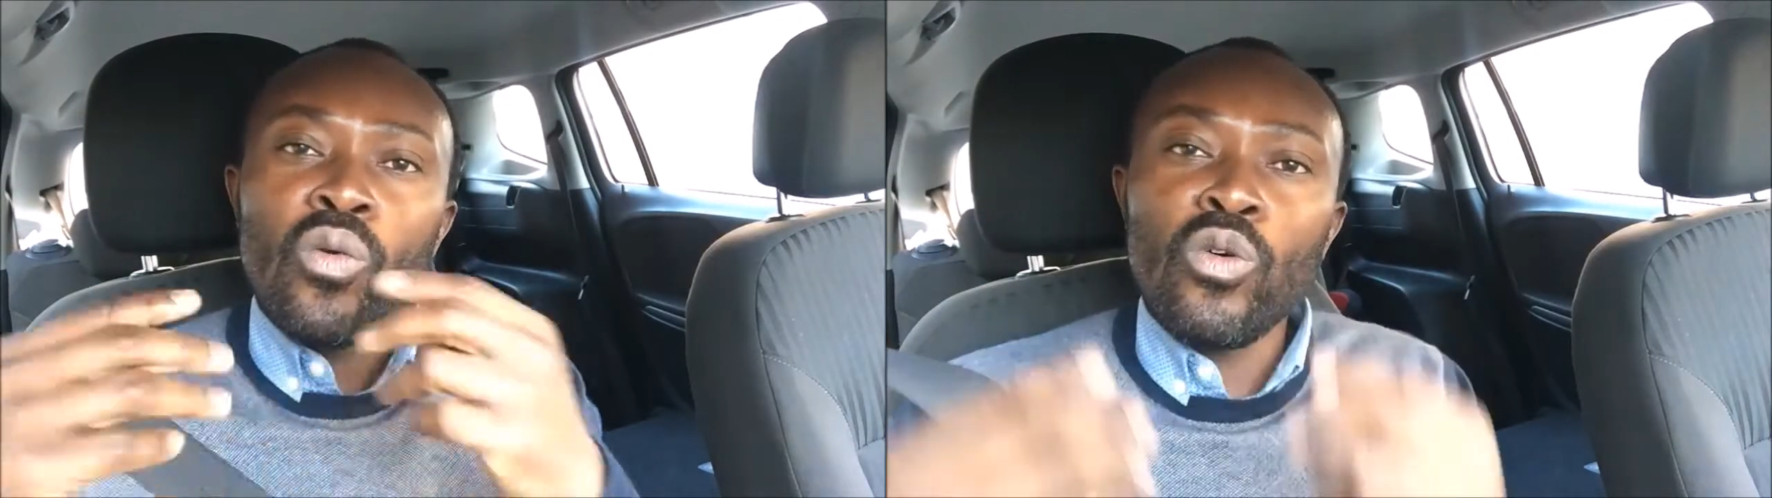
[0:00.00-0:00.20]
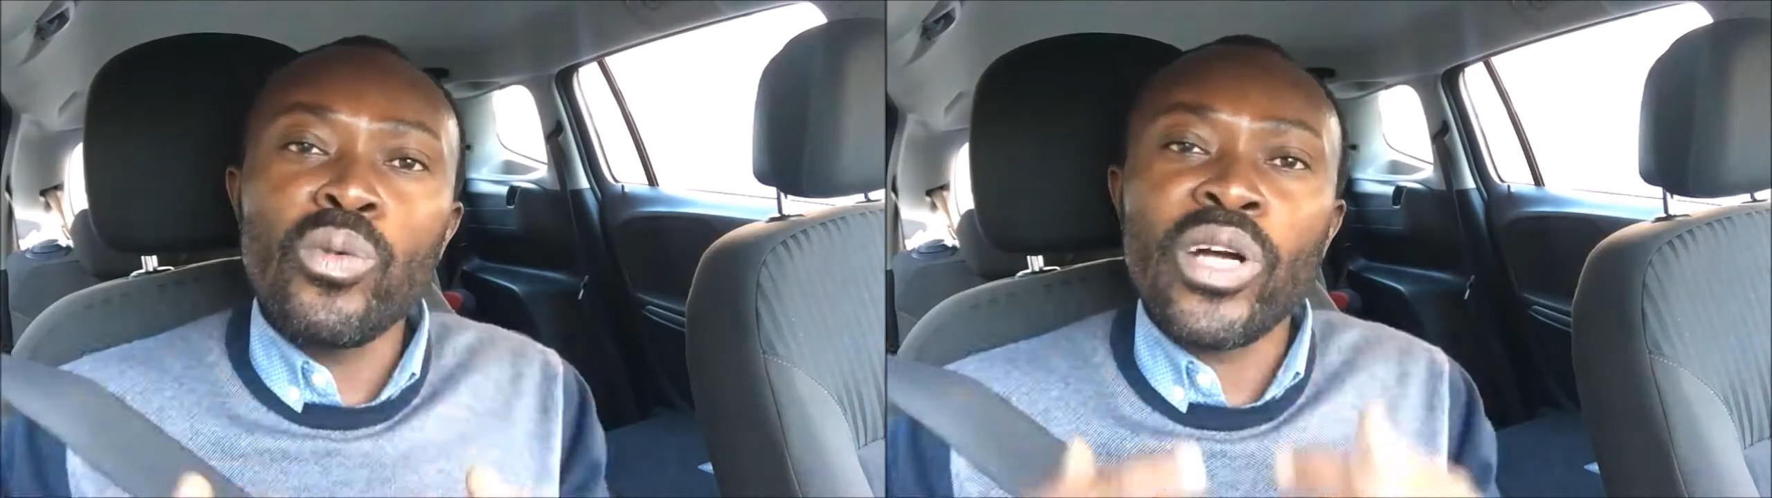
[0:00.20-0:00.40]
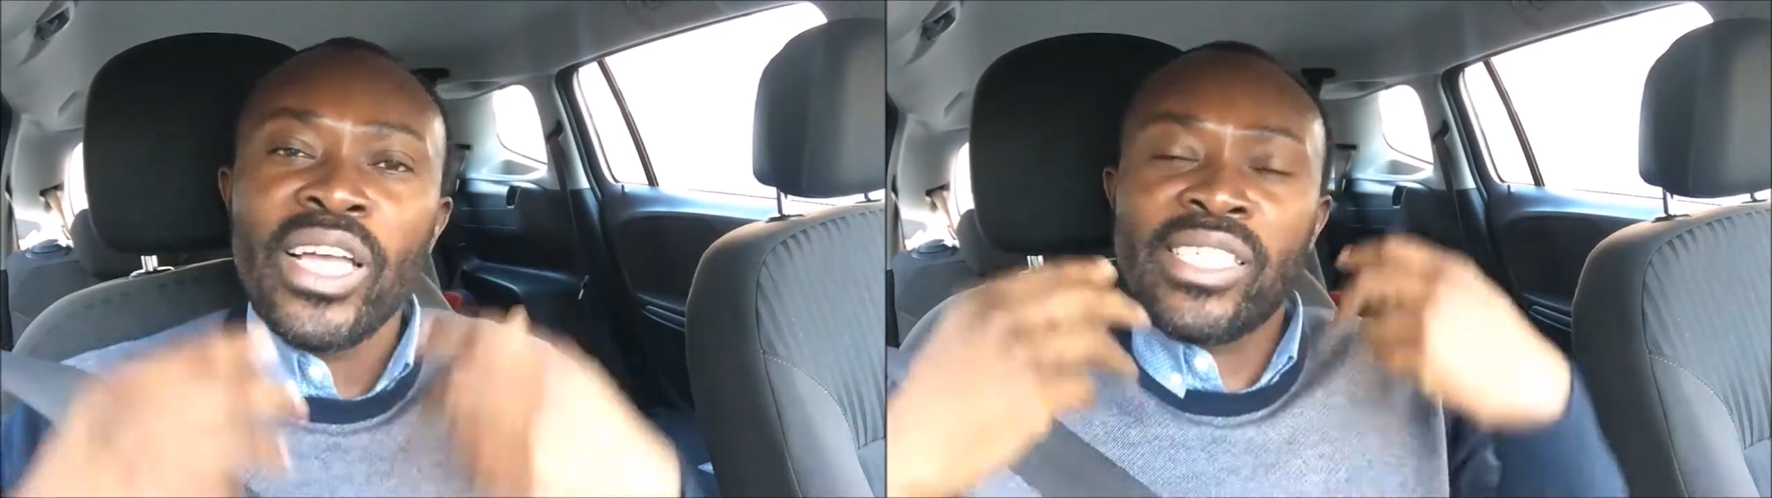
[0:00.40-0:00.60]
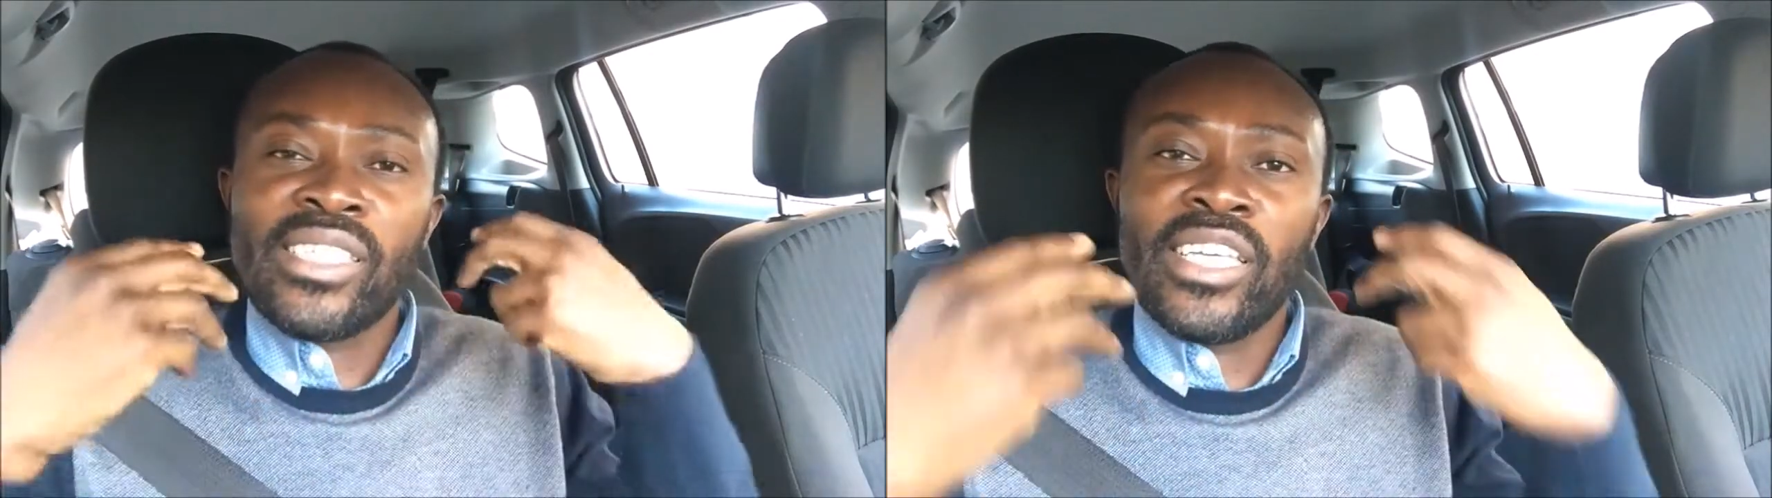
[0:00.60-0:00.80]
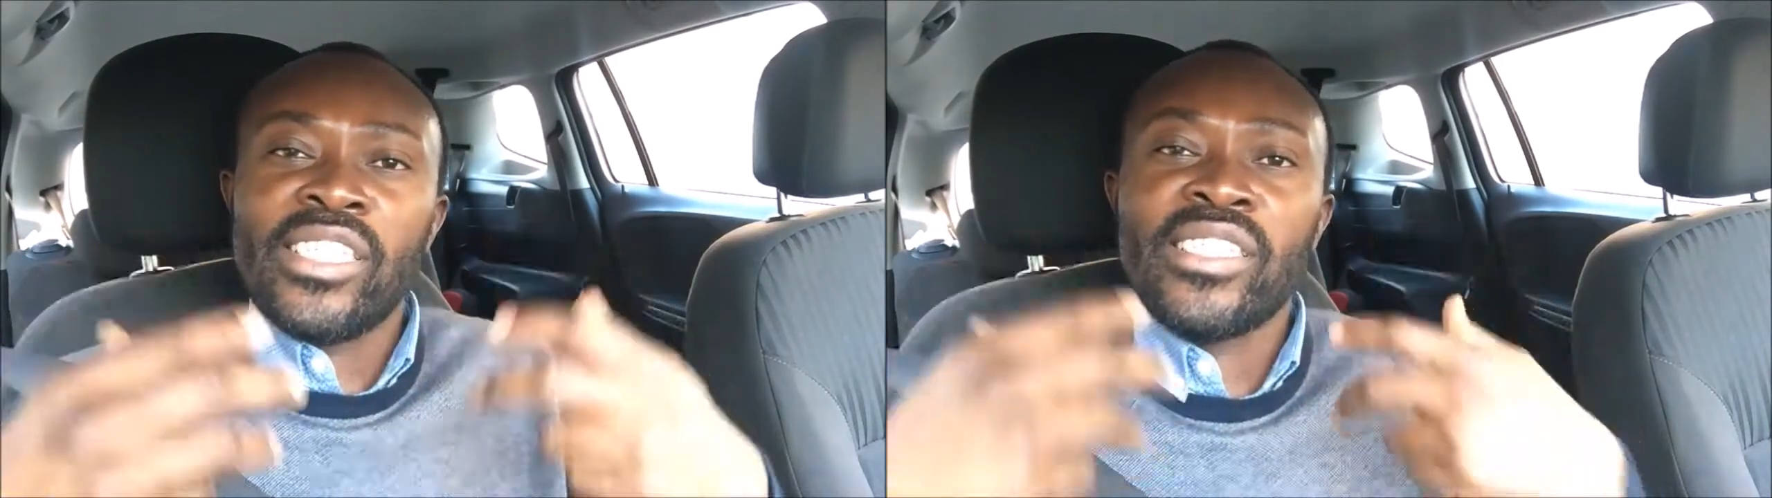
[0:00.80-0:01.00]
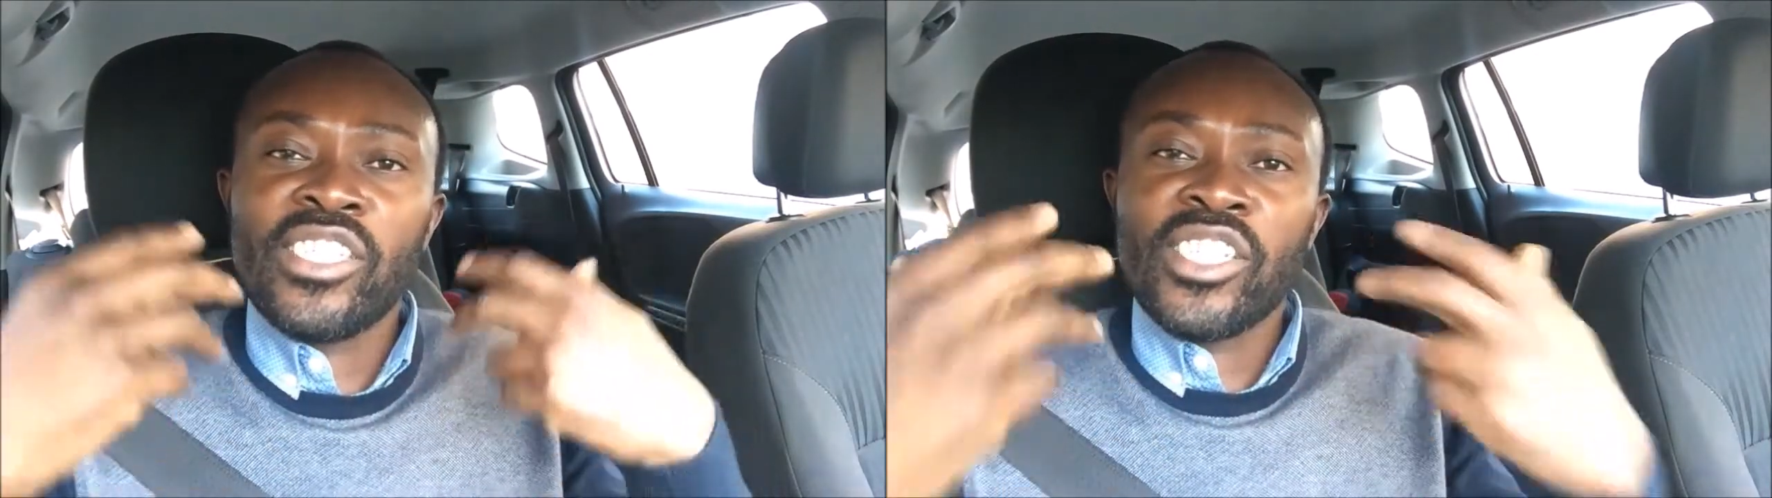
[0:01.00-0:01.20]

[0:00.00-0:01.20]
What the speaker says: Uber is a